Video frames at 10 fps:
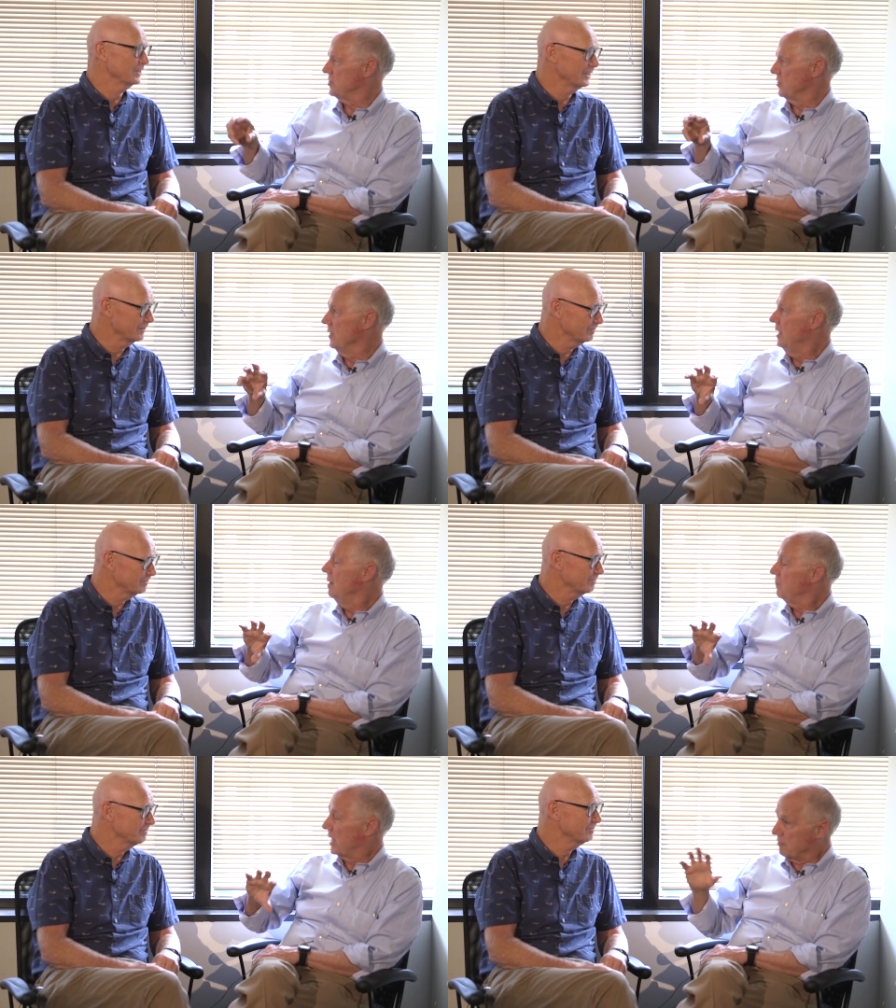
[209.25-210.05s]
So
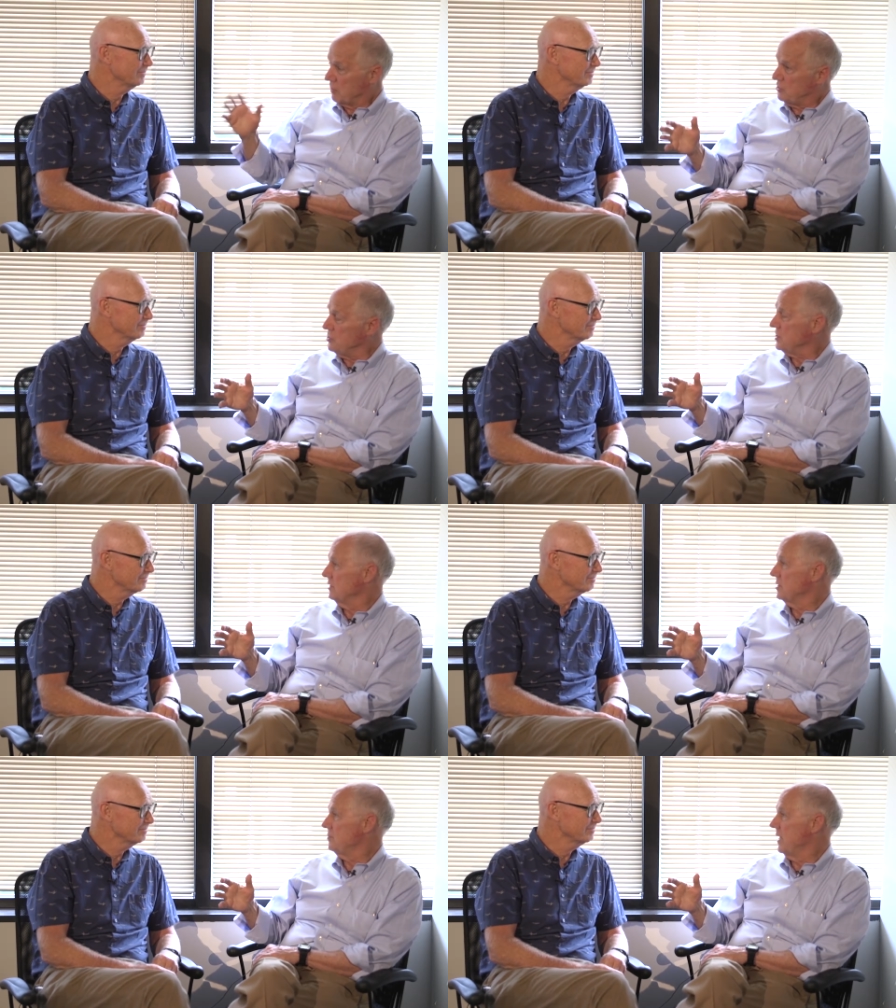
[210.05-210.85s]
by
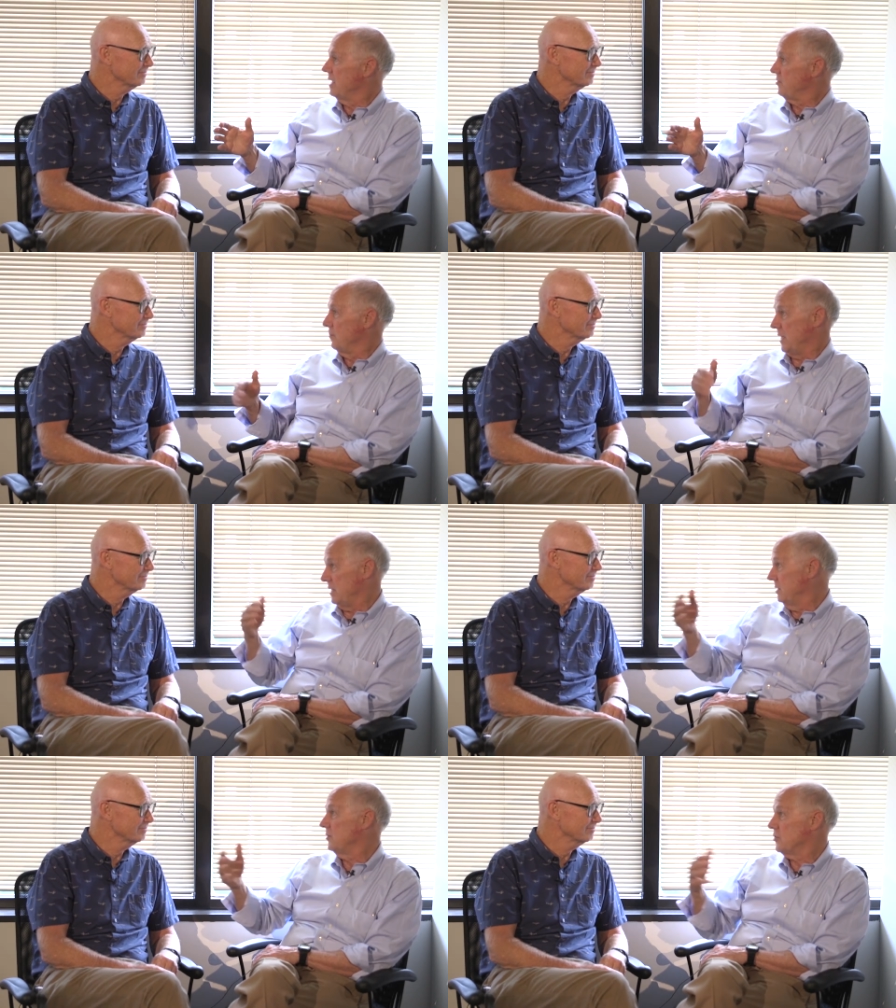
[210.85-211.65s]
reducing the demand for
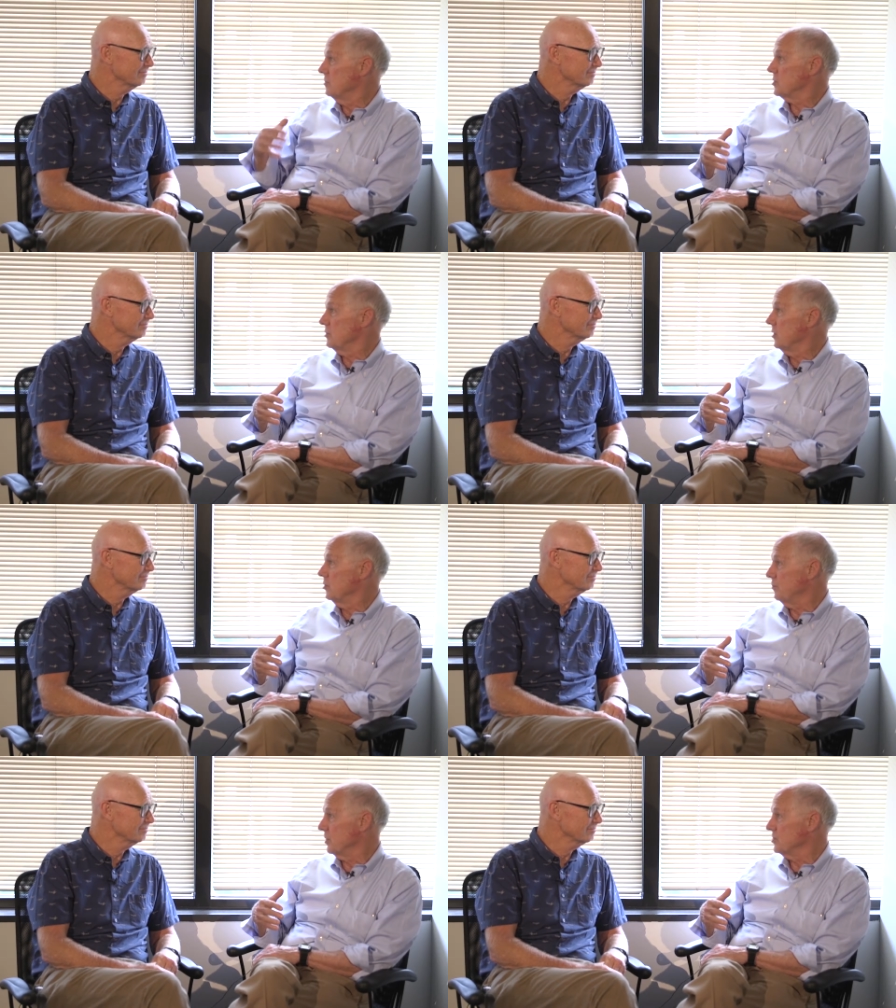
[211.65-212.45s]
meat in terms of their
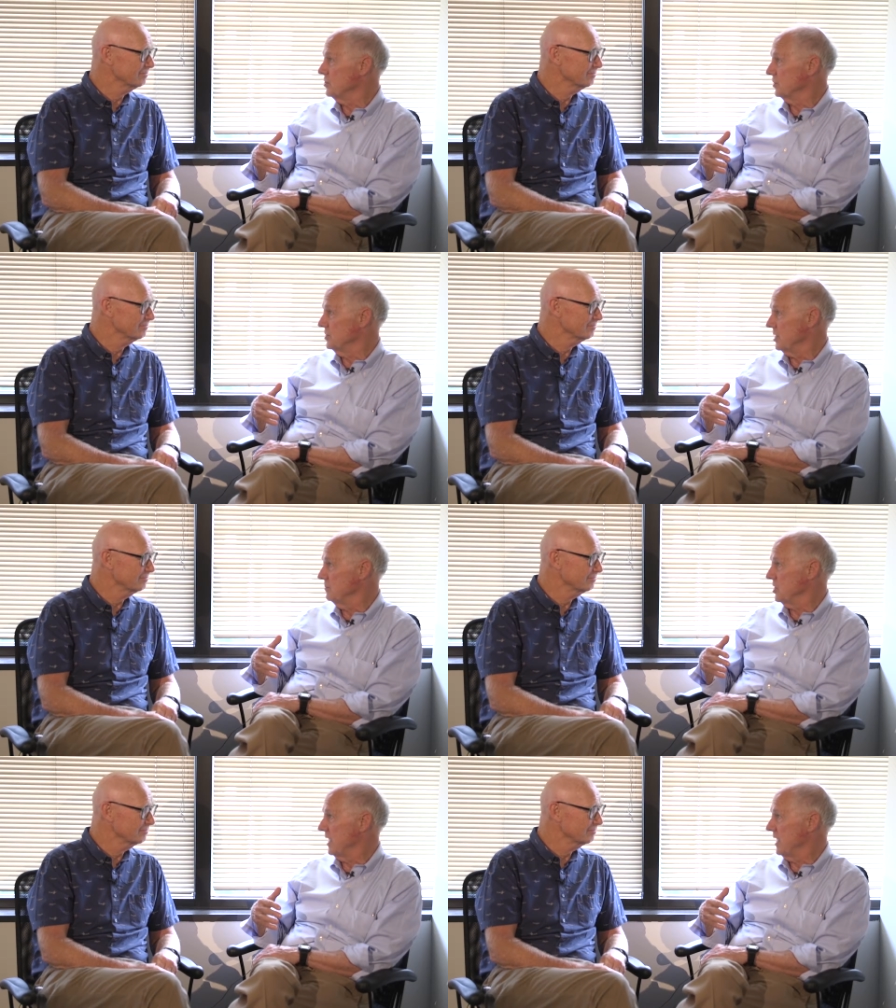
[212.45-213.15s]
own personal consumption